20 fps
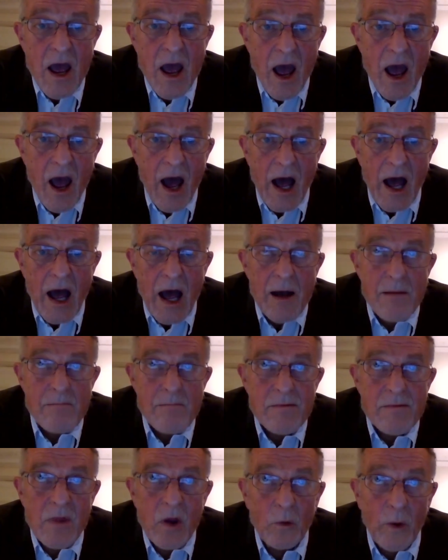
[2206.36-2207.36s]

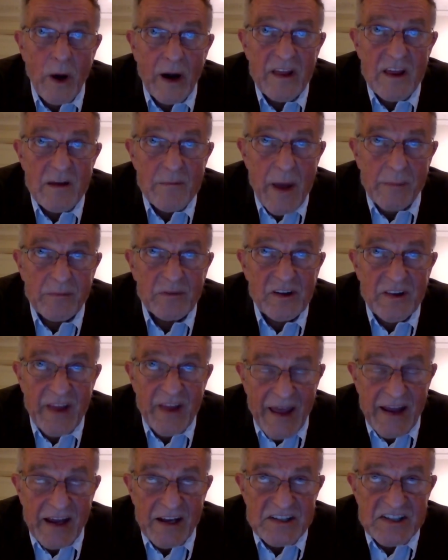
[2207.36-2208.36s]
One of the members of the
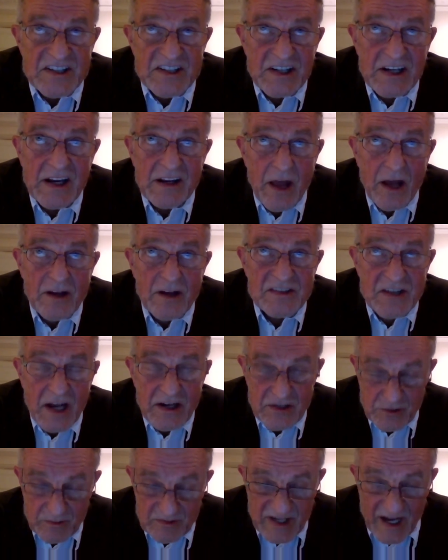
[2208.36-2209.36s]
ANC in those
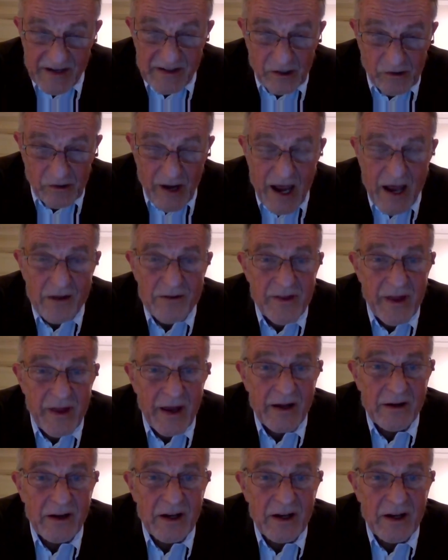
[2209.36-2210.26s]
days, who was underground then,